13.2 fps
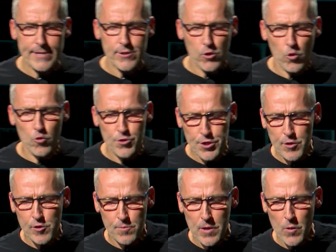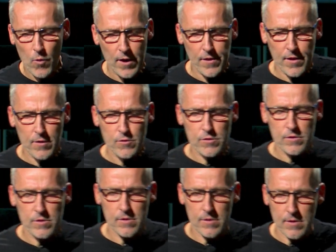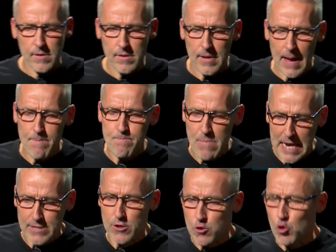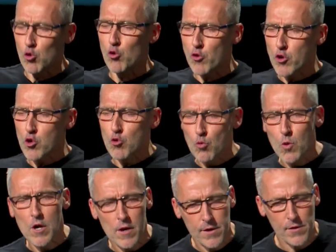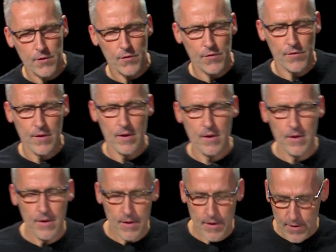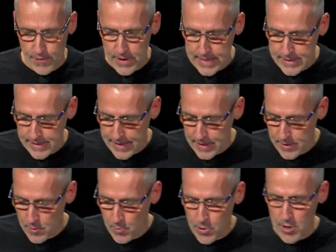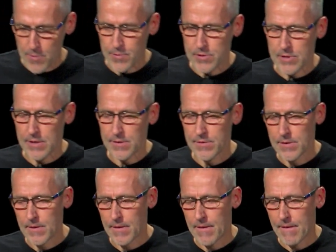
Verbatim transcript: and He's called you to be one of those ambassadorial workers for His kingdom purposes.